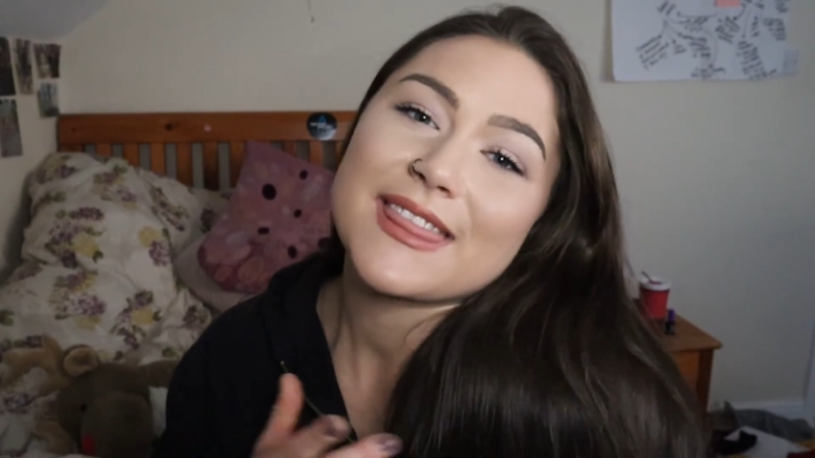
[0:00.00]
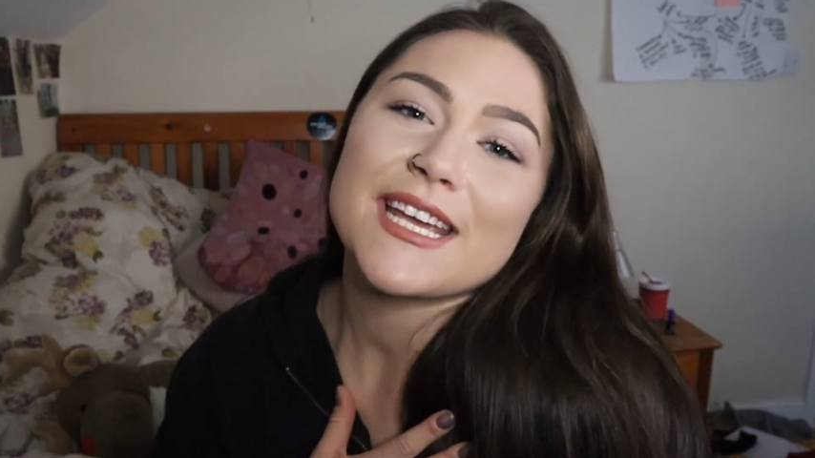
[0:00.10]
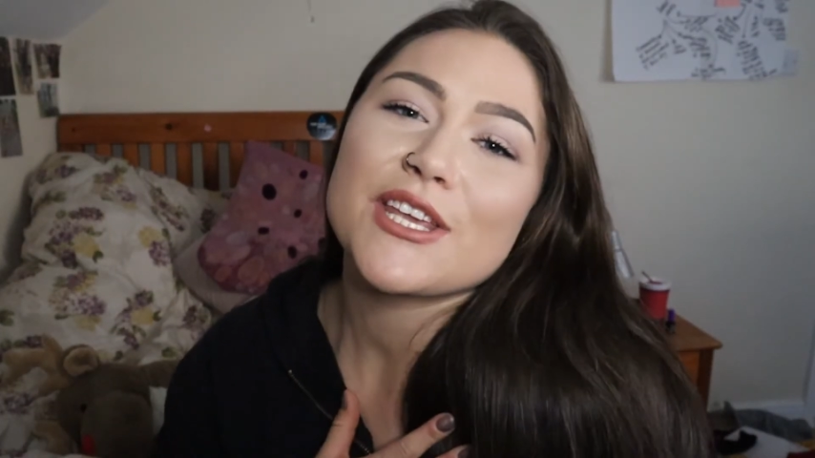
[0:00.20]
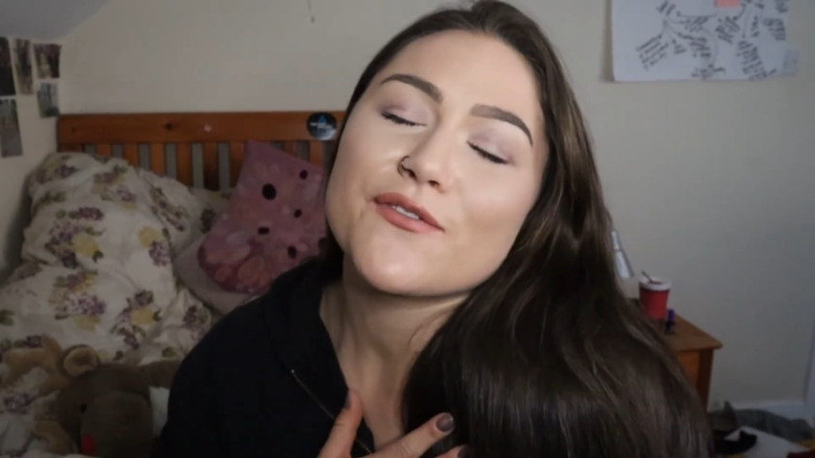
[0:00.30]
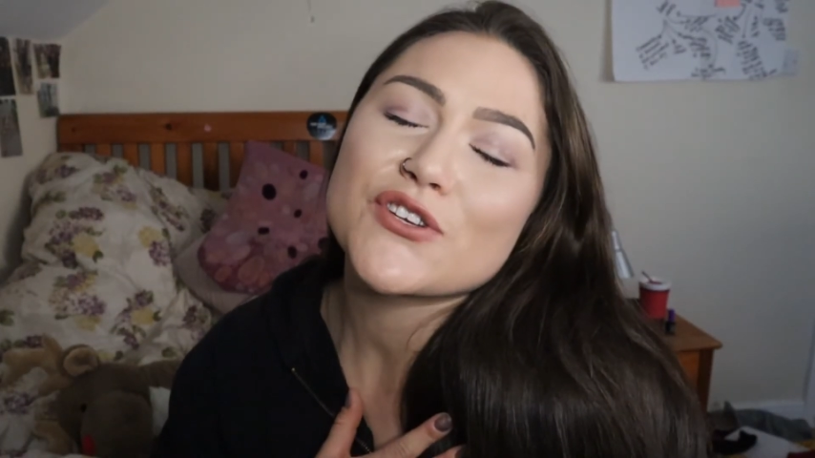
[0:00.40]

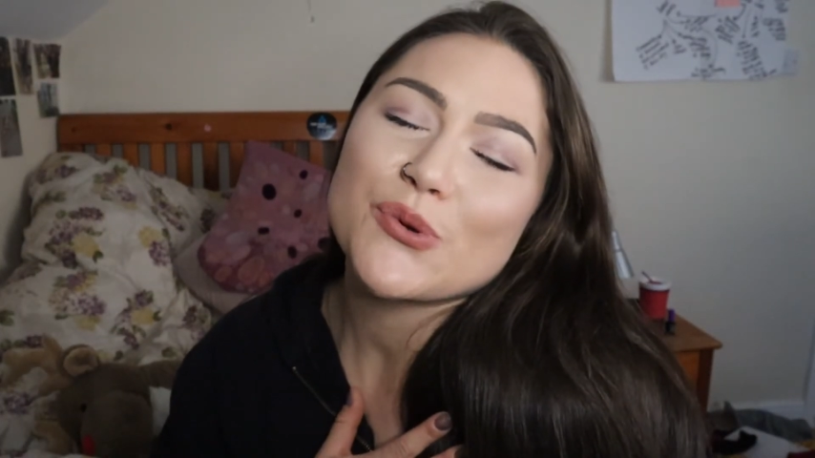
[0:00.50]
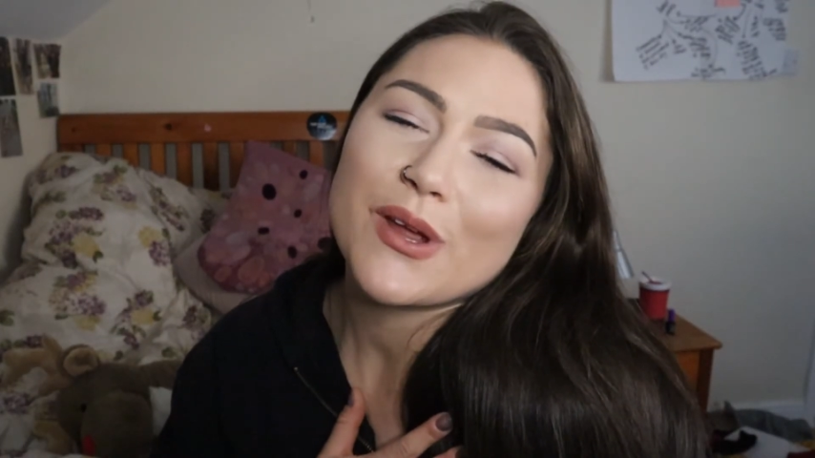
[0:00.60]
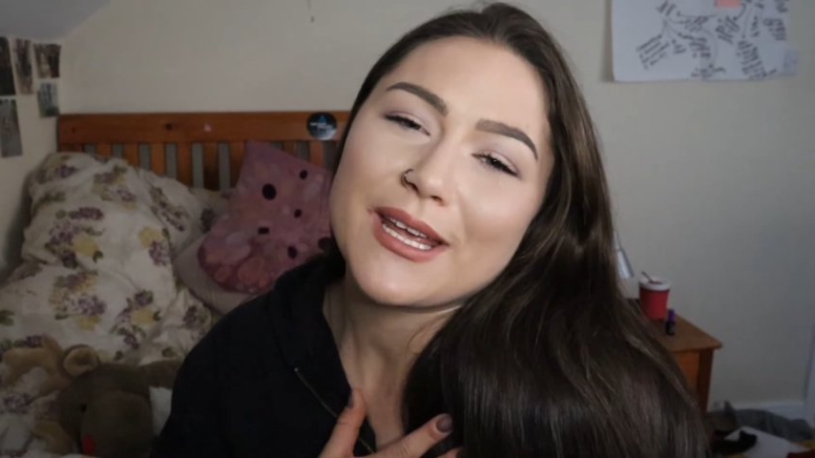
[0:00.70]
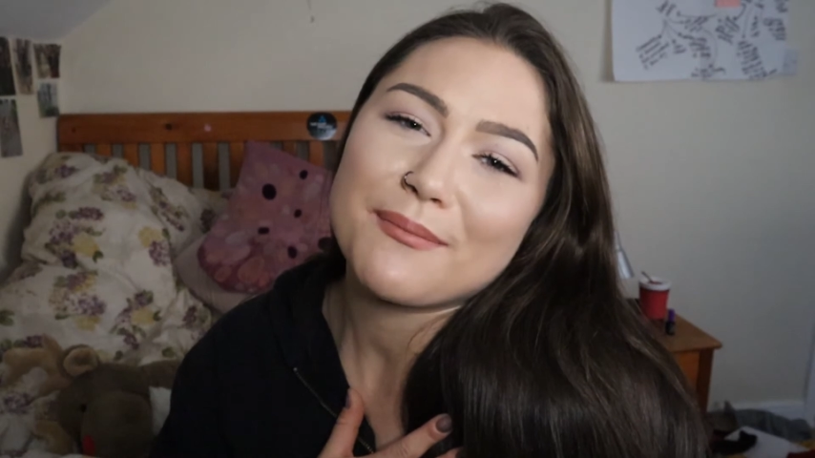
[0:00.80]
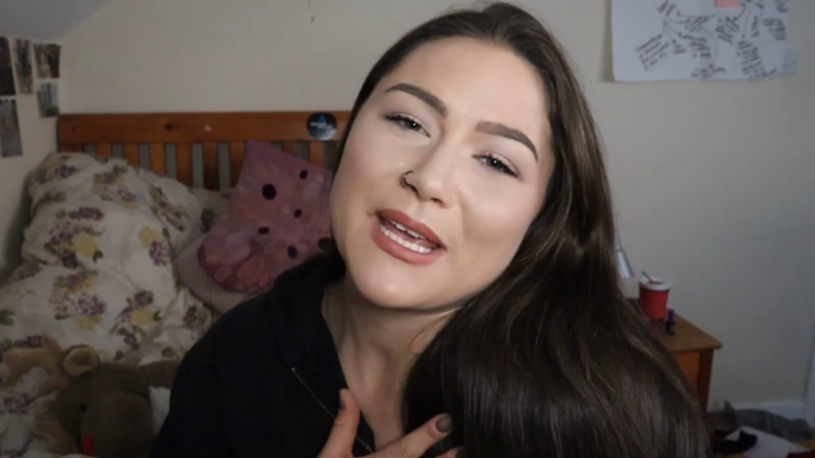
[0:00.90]
Thank you for
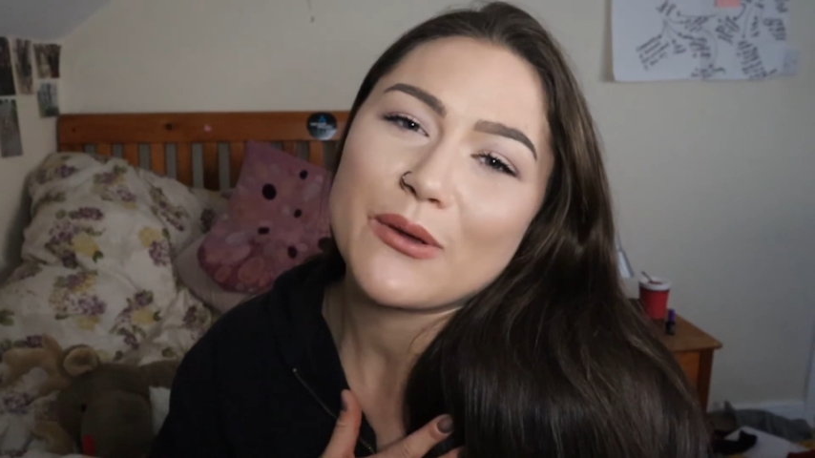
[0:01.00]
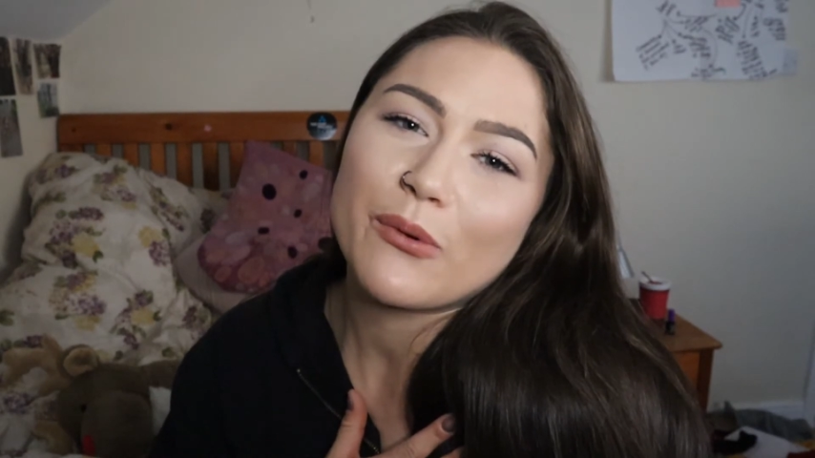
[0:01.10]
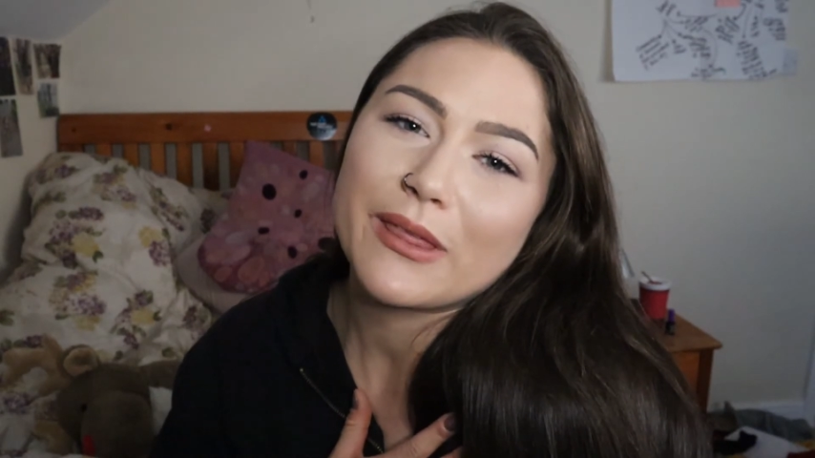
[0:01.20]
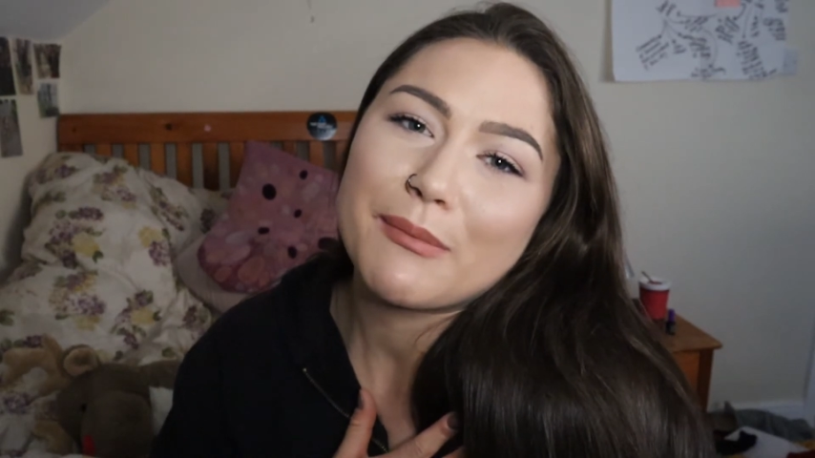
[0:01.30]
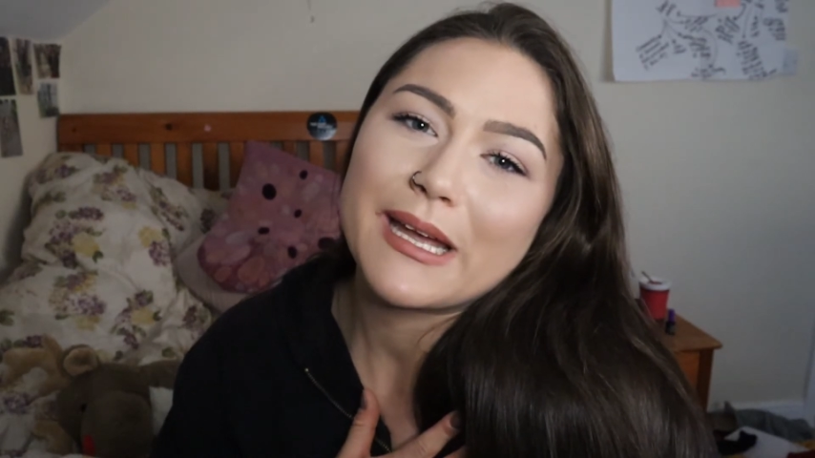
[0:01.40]
joining me with